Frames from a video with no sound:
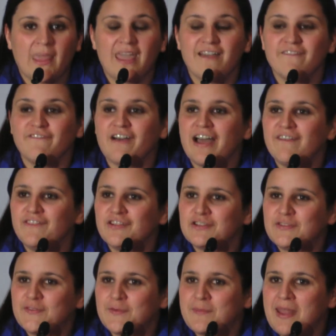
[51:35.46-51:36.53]
5
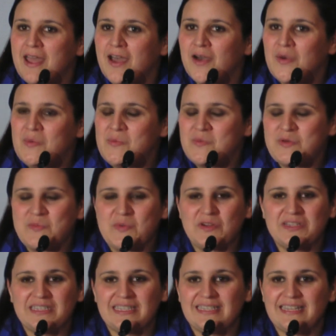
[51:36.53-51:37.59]
years from now, when we're
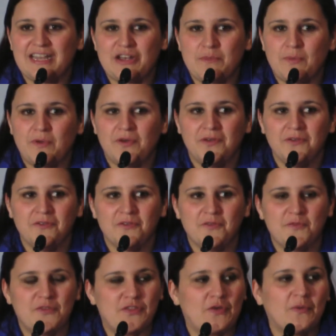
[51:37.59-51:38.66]
sustainable,
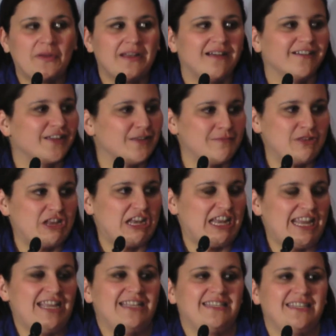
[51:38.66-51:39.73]
when the Grinnell
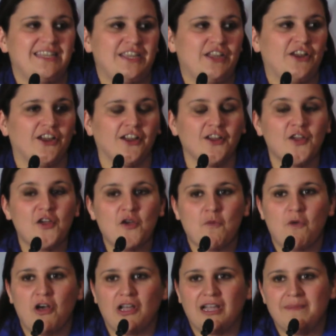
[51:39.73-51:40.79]
community is here
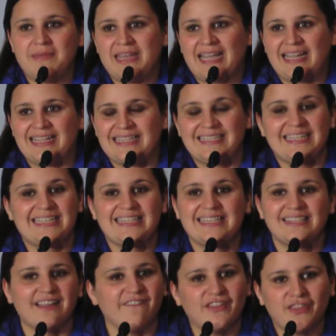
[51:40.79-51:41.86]
welcoming its
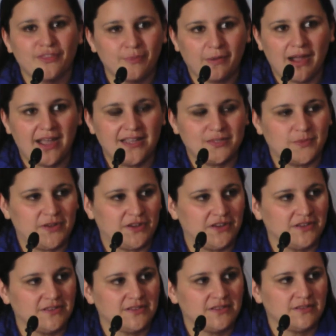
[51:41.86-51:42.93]
7th prize
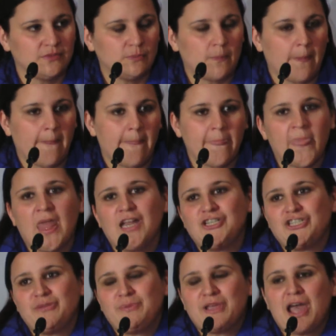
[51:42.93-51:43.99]
winners,
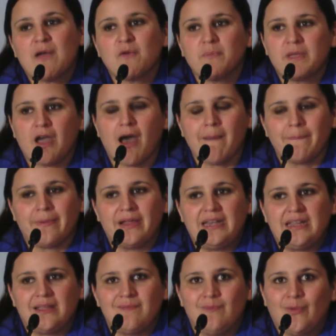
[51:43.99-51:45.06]
GPI will be
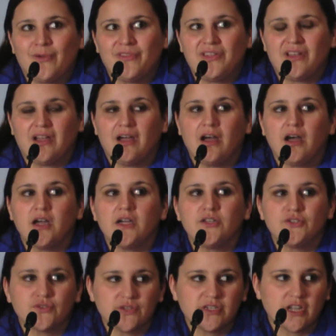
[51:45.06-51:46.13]
operating in more than
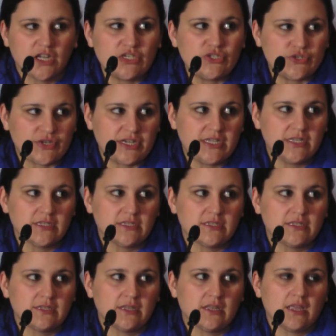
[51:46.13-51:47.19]
100 countries
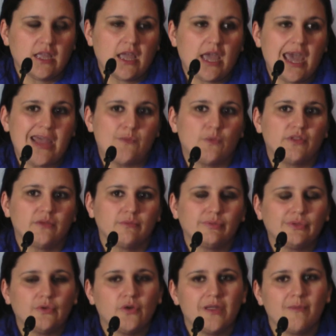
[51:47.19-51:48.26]
and will
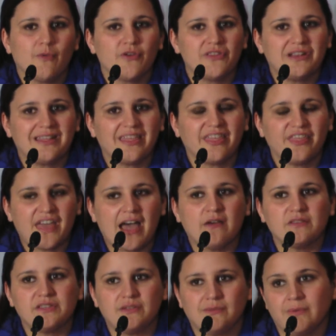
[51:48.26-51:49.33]
employ more than
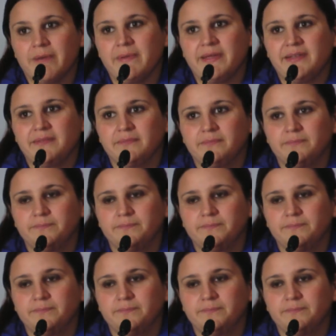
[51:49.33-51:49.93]
1,000 women.